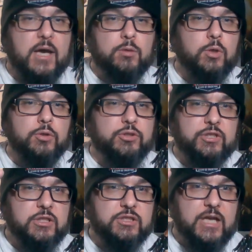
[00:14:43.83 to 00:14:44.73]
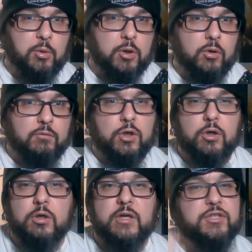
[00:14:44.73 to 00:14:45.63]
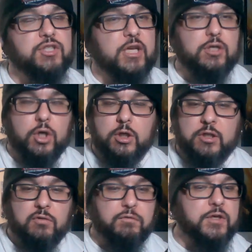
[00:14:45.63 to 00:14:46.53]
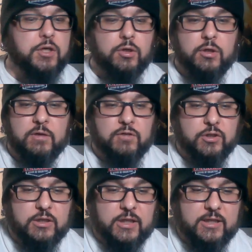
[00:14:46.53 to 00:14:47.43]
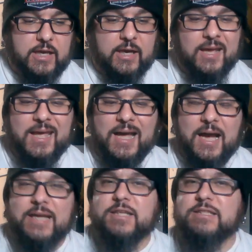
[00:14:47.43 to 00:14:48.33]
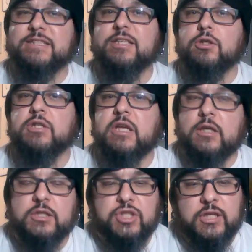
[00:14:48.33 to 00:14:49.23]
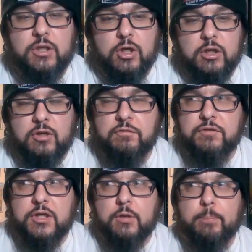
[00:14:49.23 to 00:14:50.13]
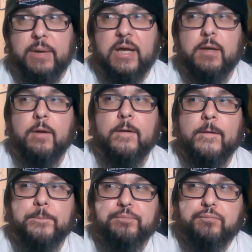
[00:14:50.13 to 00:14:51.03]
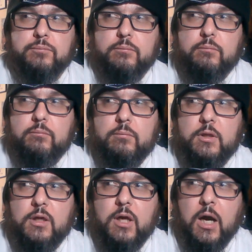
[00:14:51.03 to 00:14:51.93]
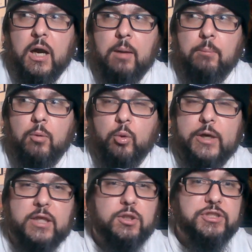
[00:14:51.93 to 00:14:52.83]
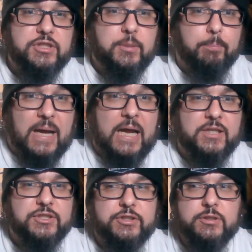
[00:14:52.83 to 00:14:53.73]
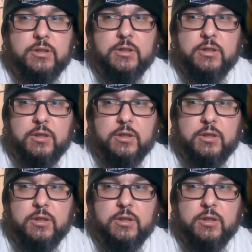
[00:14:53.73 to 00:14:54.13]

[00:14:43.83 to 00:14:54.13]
Nyla Rose is going to tower over her and the Jade Cargill figure and everything like that. I considered getting a Jade Cargill figure, but when I looked at the box,